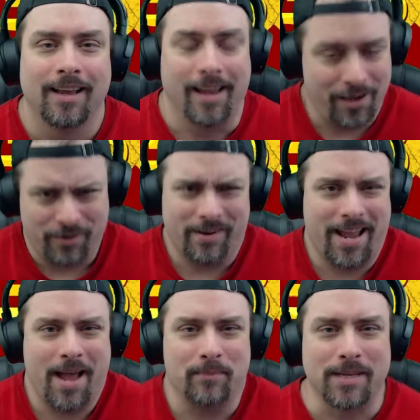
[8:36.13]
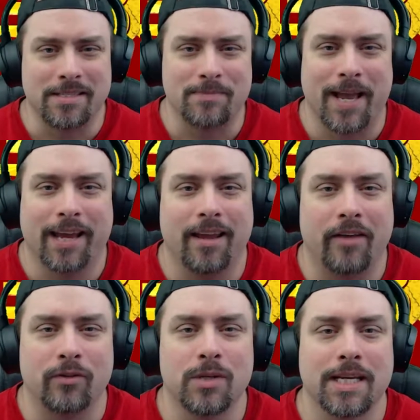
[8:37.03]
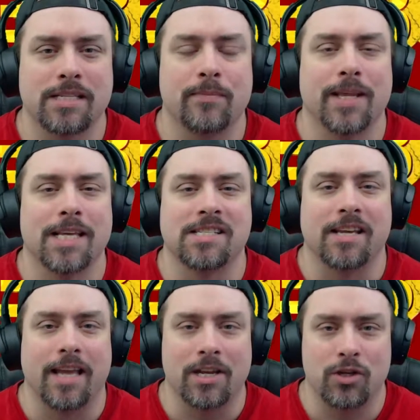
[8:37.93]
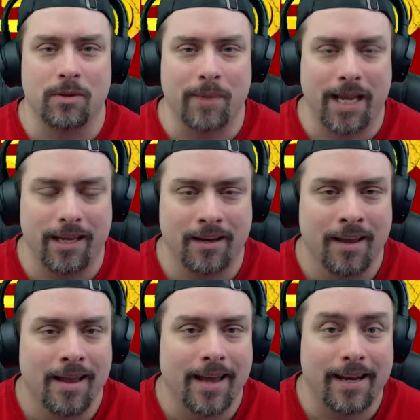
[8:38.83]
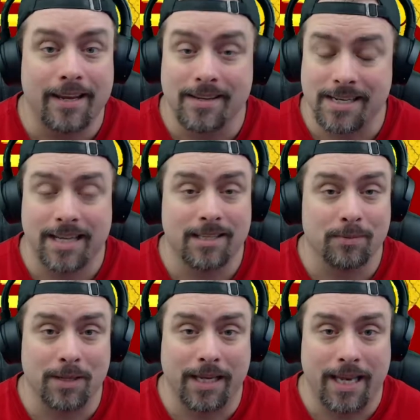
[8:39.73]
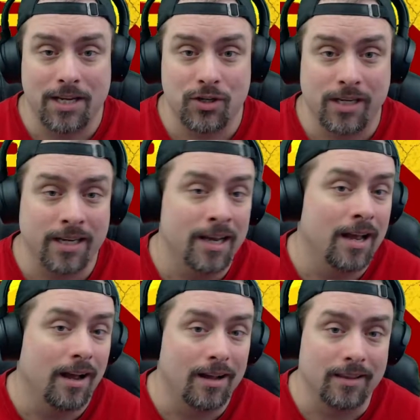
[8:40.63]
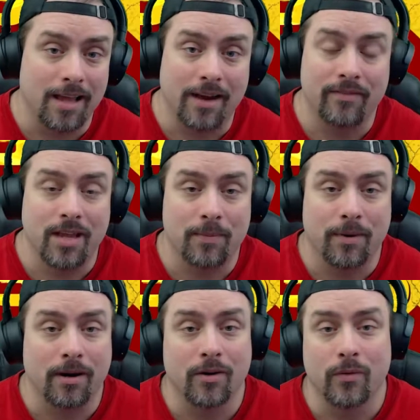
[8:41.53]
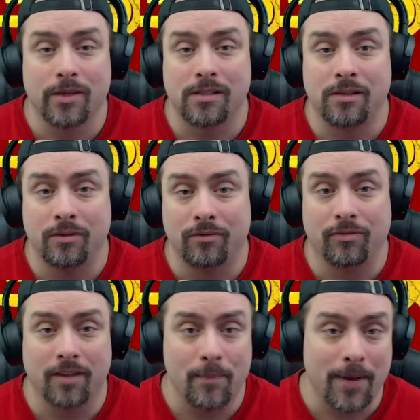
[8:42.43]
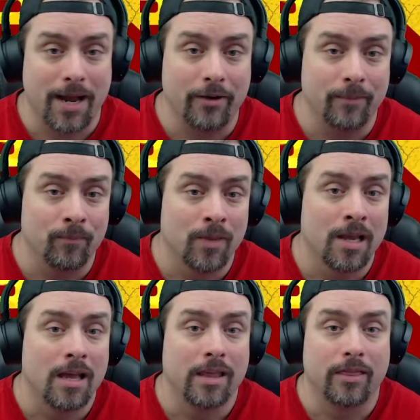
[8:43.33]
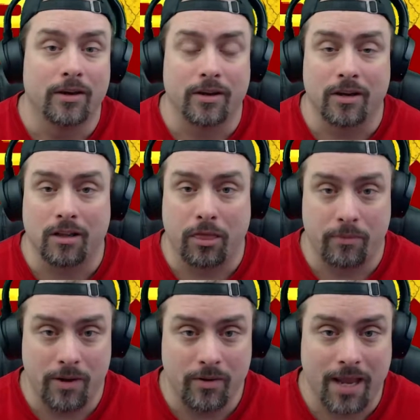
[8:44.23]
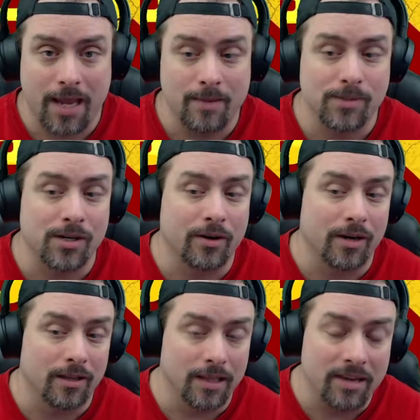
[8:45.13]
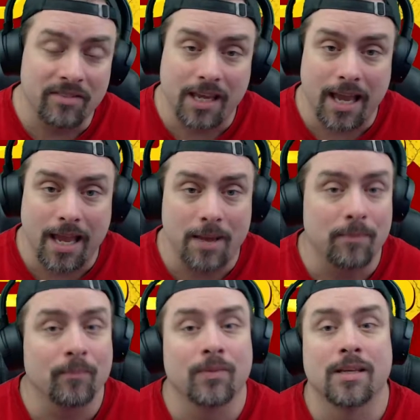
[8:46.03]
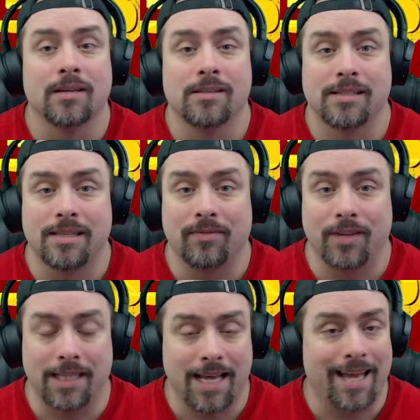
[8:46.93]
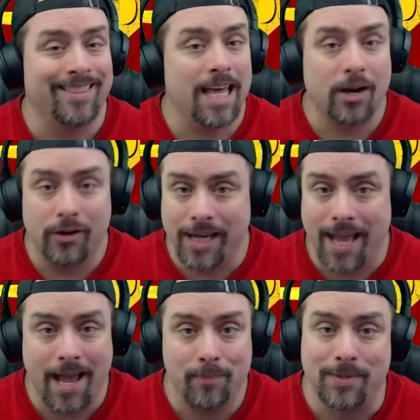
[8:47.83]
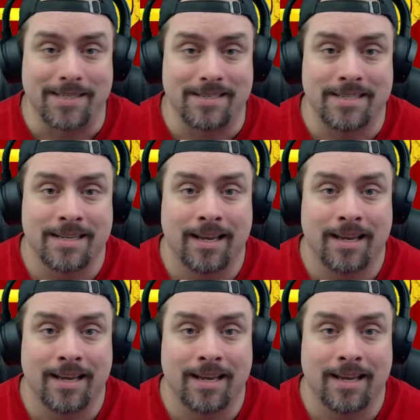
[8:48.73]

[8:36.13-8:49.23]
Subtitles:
It already happens, man. If you take somebody that's a Genji main and he doesn't get to play Genji, a lot of them are going to flip out. They're going to throw games. They're going to leave the game. Stuff like that. That already happens.